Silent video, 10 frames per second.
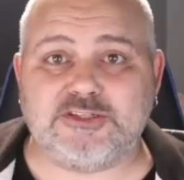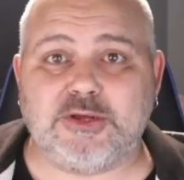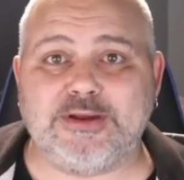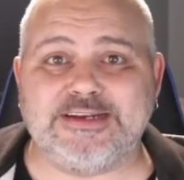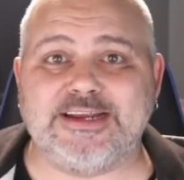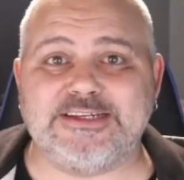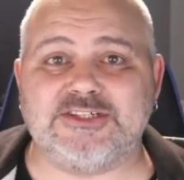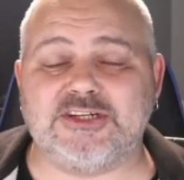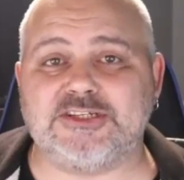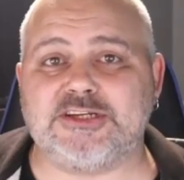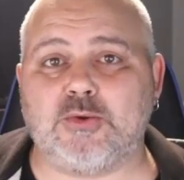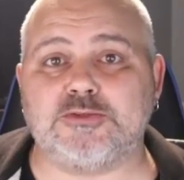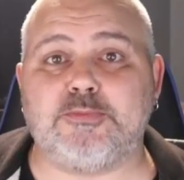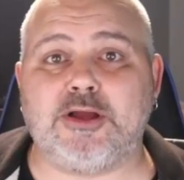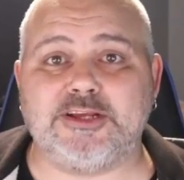of two indecent
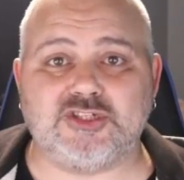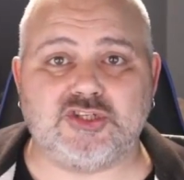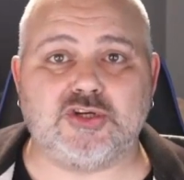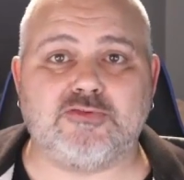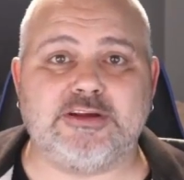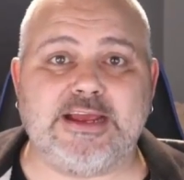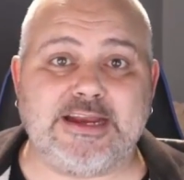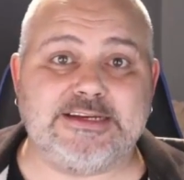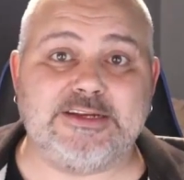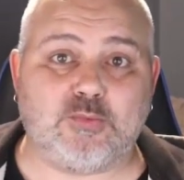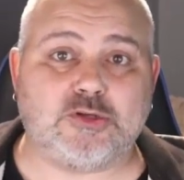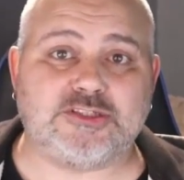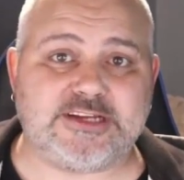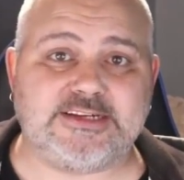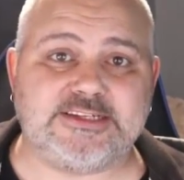assaults by a jury, and he was
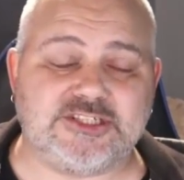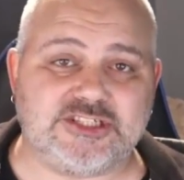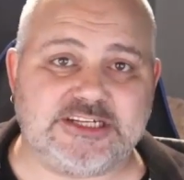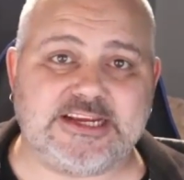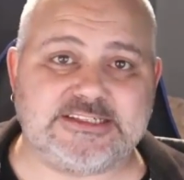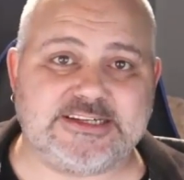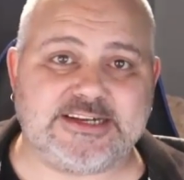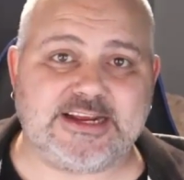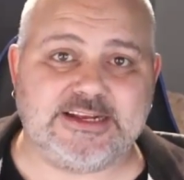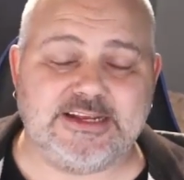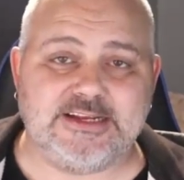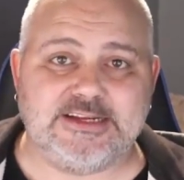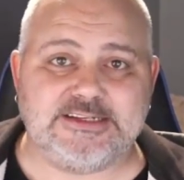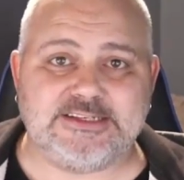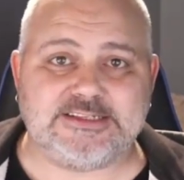sentenced yesterday,
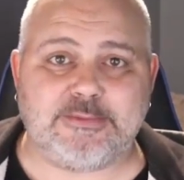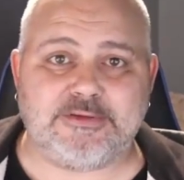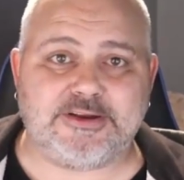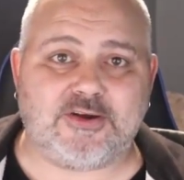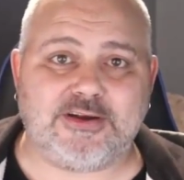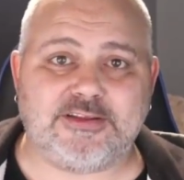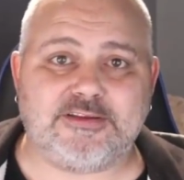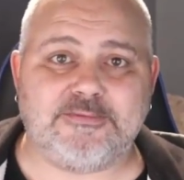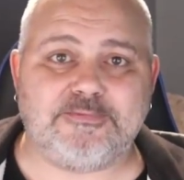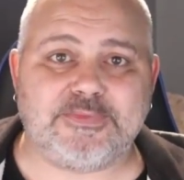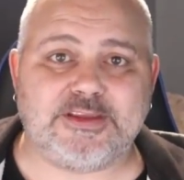December the 9th.